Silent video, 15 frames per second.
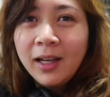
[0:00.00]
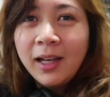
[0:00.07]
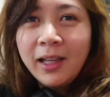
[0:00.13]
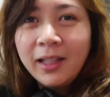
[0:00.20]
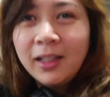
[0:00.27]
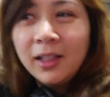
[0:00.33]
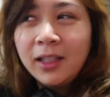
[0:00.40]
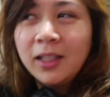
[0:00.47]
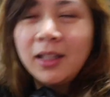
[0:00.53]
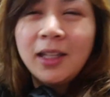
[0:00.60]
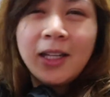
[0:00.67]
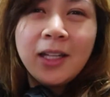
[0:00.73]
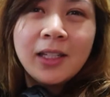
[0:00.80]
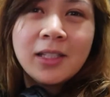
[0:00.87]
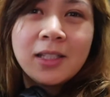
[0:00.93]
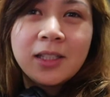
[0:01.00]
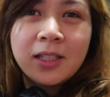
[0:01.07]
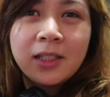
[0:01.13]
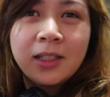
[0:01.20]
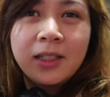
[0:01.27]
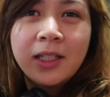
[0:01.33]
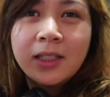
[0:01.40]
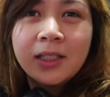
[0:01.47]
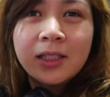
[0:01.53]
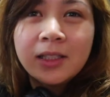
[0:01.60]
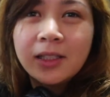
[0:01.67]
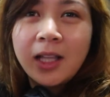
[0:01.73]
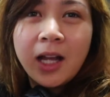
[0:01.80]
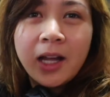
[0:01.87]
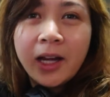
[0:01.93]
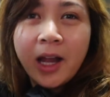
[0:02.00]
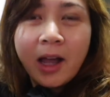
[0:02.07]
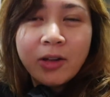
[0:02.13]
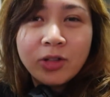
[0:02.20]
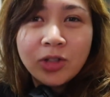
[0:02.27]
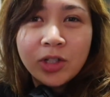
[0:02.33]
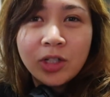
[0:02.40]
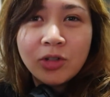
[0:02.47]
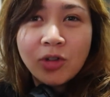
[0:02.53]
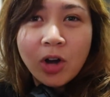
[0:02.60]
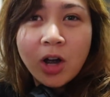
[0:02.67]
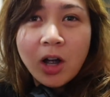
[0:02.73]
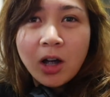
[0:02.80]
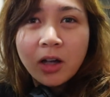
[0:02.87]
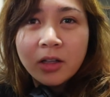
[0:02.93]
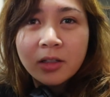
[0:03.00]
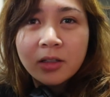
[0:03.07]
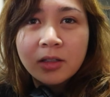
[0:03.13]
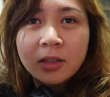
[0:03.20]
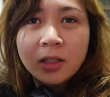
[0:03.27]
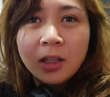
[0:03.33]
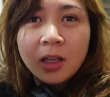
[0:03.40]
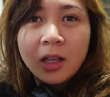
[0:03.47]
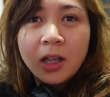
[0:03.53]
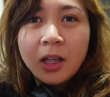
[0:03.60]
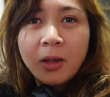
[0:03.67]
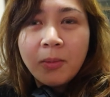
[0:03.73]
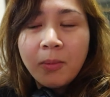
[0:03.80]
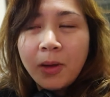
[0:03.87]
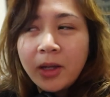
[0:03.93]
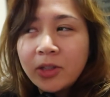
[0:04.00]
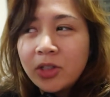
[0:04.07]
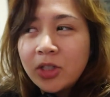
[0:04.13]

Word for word: like look at this. This is not how she draws, but